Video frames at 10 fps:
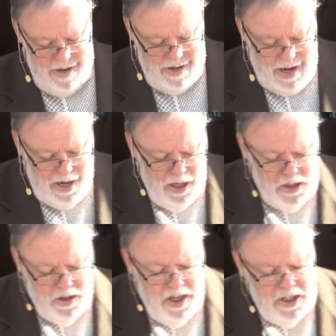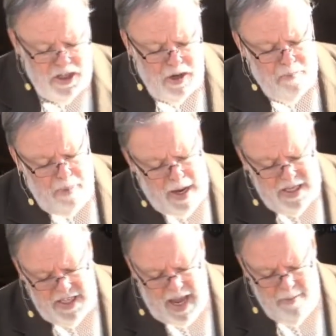Now, listen, this is a big
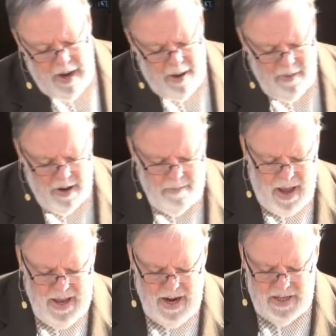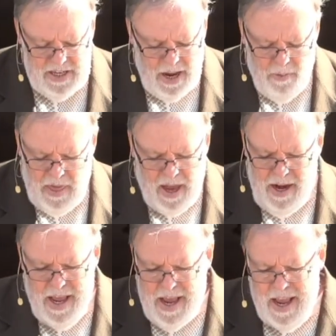statement I'm going to make, and I'll say it without
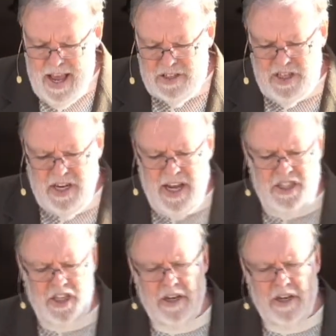any hesitation.